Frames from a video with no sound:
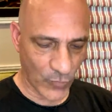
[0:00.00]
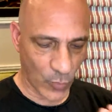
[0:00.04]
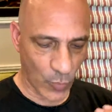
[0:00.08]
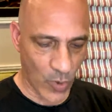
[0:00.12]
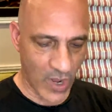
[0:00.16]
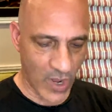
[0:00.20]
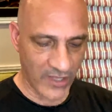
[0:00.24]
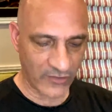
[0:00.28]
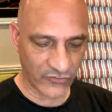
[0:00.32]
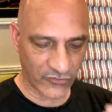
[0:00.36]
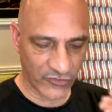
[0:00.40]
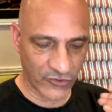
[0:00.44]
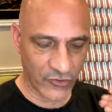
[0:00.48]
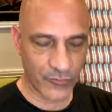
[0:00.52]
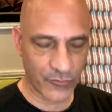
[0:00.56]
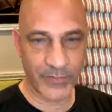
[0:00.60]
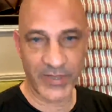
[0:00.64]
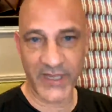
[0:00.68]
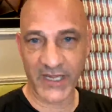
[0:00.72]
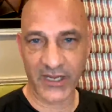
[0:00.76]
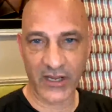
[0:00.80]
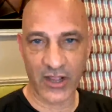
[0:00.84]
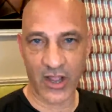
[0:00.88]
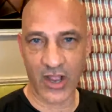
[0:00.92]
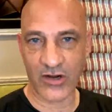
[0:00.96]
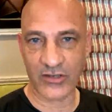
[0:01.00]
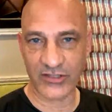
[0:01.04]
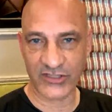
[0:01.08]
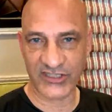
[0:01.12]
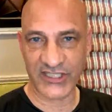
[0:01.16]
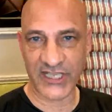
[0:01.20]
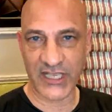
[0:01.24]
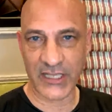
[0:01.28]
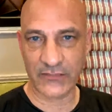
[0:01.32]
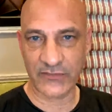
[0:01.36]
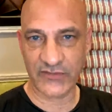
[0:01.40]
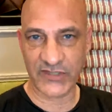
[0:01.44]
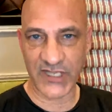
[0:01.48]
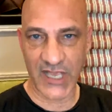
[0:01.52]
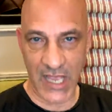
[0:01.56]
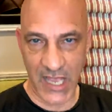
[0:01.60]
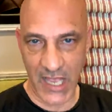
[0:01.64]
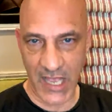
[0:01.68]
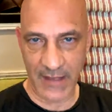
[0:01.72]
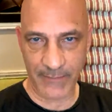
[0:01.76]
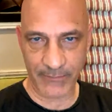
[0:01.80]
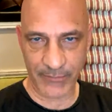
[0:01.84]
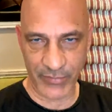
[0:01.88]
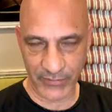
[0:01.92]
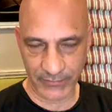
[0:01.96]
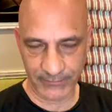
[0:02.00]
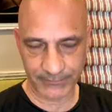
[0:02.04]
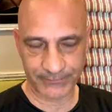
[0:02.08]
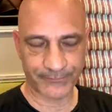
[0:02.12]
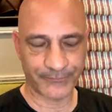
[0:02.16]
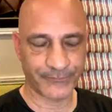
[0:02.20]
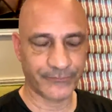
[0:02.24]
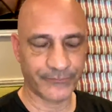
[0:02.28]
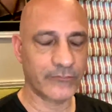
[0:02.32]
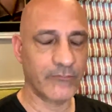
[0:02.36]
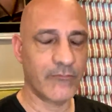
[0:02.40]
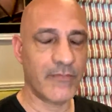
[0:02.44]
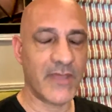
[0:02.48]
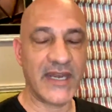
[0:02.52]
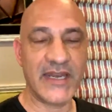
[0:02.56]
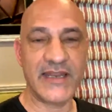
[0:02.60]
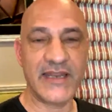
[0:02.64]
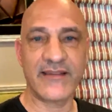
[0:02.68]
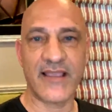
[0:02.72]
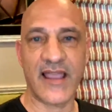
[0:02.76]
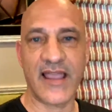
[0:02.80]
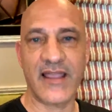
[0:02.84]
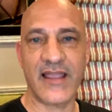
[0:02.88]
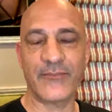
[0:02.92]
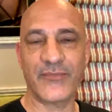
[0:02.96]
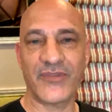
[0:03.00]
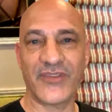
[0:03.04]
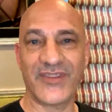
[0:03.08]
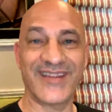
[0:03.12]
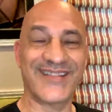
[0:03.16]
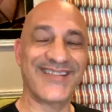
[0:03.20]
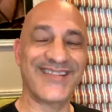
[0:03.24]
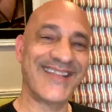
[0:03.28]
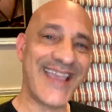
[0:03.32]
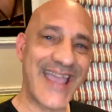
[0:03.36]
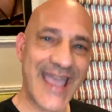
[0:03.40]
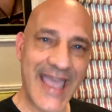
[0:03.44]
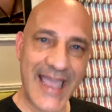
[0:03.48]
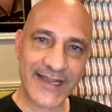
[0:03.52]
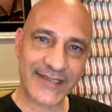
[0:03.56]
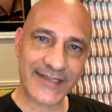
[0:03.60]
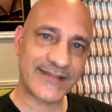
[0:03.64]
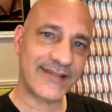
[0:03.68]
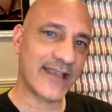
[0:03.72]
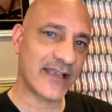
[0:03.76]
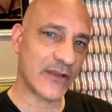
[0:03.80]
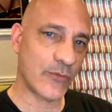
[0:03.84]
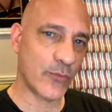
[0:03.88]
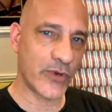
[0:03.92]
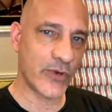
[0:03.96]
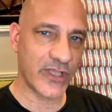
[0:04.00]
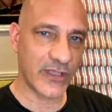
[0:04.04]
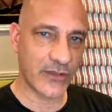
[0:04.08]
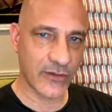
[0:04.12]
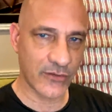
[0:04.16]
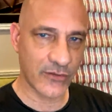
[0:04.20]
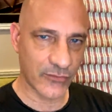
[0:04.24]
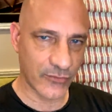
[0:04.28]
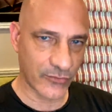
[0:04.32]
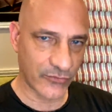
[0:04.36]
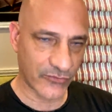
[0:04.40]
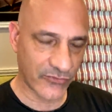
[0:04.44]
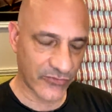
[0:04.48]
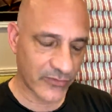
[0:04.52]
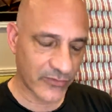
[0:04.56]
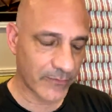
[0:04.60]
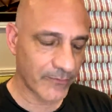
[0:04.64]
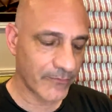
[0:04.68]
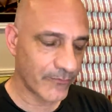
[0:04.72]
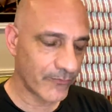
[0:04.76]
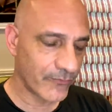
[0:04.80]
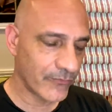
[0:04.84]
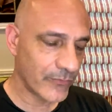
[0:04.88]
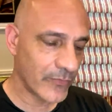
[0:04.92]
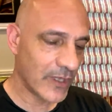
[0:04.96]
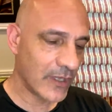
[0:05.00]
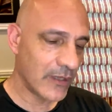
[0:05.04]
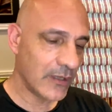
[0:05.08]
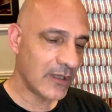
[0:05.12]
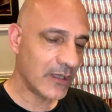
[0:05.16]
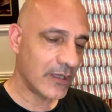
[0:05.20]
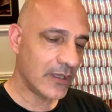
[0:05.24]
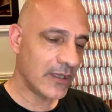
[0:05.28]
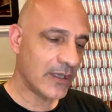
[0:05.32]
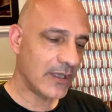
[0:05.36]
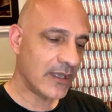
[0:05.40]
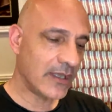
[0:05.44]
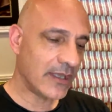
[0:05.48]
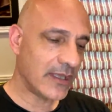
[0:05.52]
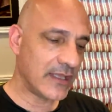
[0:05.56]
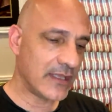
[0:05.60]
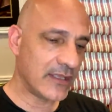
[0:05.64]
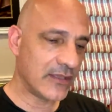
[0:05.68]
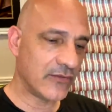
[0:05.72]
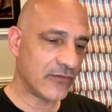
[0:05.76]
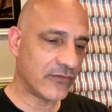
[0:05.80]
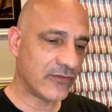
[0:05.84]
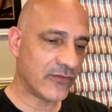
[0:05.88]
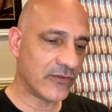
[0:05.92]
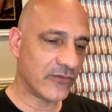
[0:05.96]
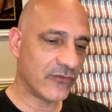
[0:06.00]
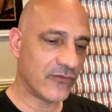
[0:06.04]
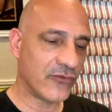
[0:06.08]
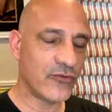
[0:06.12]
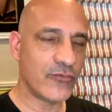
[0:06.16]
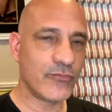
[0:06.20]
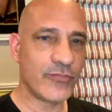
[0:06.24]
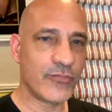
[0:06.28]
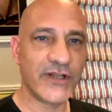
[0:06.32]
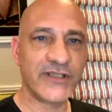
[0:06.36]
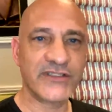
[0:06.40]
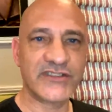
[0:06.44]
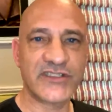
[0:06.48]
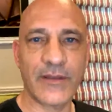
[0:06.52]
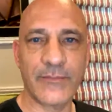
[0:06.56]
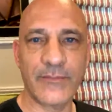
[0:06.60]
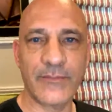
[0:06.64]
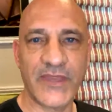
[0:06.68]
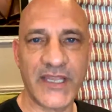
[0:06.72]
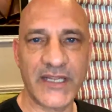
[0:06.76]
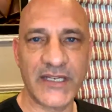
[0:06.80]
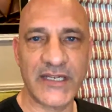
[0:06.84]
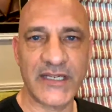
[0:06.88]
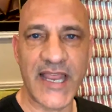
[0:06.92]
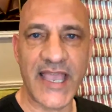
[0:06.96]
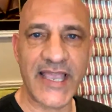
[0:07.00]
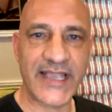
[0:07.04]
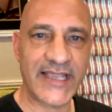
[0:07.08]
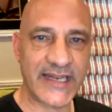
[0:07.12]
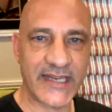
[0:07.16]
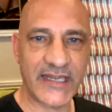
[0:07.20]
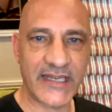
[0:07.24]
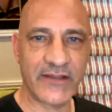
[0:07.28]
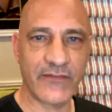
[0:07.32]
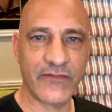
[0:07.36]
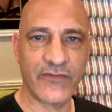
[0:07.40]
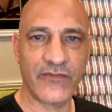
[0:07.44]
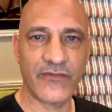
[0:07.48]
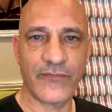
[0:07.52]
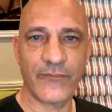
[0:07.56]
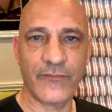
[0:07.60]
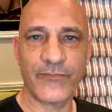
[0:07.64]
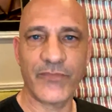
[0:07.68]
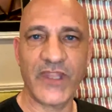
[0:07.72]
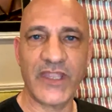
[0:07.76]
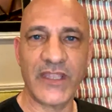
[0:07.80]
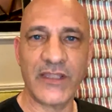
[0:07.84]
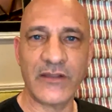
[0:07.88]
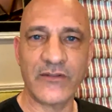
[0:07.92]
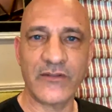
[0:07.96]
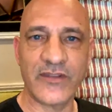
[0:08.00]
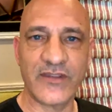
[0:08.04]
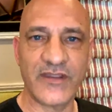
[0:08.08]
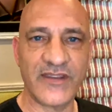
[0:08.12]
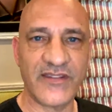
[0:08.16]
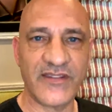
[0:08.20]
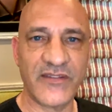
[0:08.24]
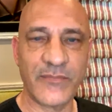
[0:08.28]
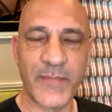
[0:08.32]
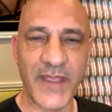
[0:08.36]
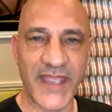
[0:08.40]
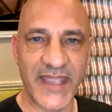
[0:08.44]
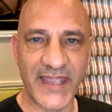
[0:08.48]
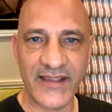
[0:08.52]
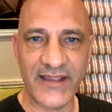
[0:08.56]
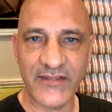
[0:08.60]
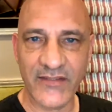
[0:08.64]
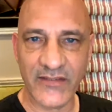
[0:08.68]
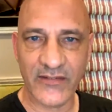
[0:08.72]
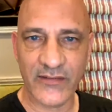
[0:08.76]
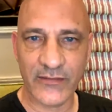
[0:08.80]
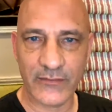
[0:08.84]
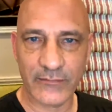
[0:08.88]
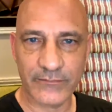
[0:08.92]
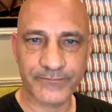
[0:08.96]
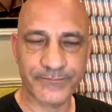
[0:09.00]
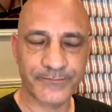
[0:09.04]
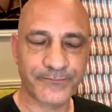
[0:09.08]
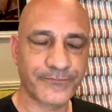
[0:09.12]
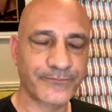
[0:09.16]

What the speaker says: want to pick ourselves up, many times the tactic we use is to bring something negative into the space